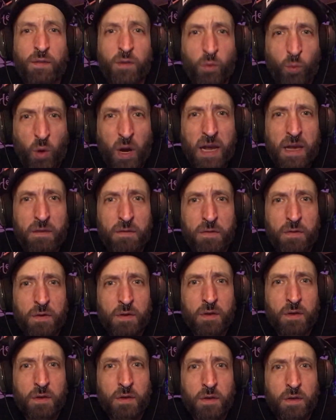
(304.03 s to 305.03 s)
the wife
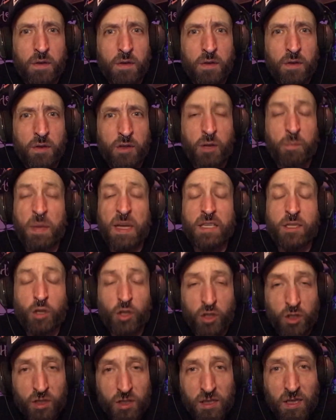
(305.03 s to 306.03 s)
the bed to
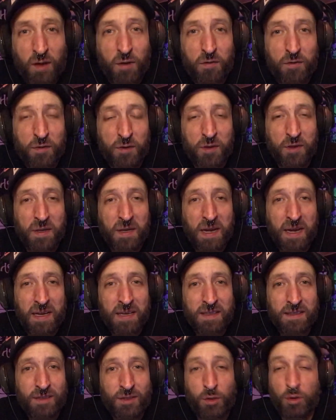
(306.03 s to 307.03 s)
herself for the
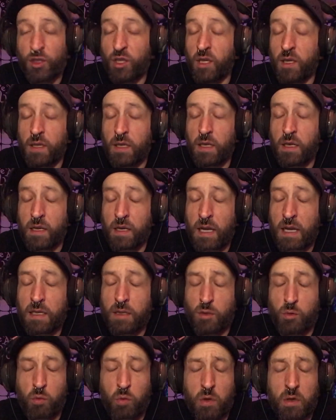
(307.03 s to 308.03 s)
night so she can get a
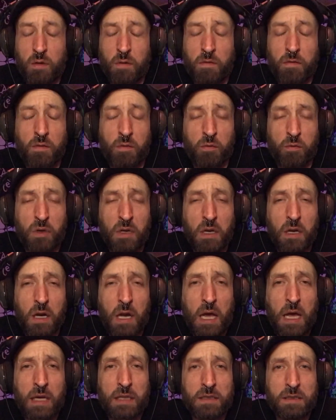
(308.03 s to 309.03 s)
nice, wonderful,
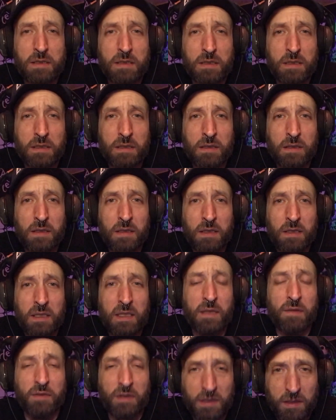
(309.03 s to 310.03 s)
relaxing
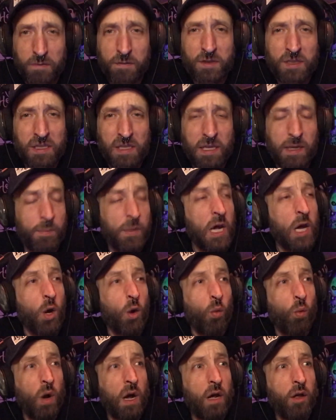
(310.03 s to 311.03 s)
evening of sleep
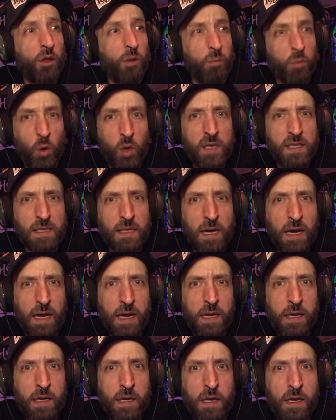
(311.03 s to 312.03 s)
while the boys and
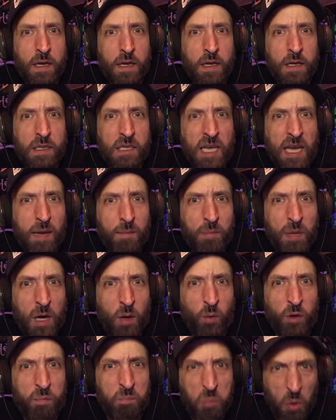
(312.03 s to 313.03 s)
I camp
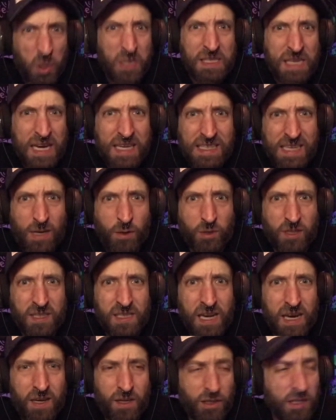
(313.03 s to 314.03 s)
out with boys' night
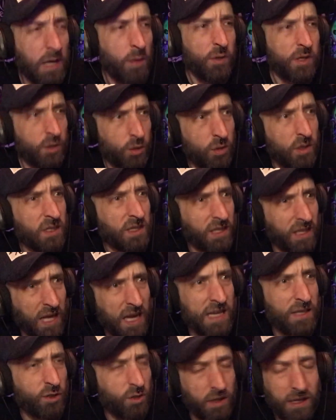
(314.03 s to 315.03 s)
downstairs. Now, we do this
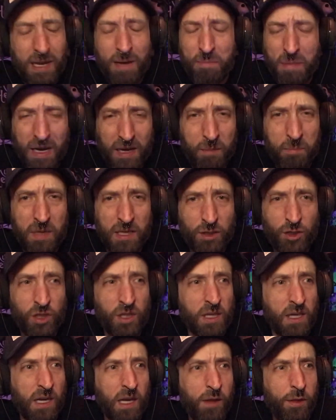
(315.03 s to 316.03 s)
occasionally. I might have mentioned
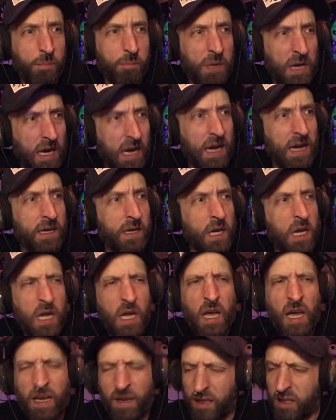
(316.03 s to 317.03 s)
it on the pod.
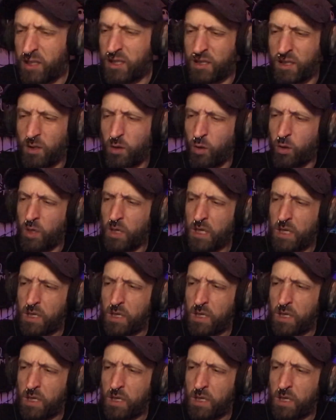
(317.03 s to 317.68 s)
I have these little,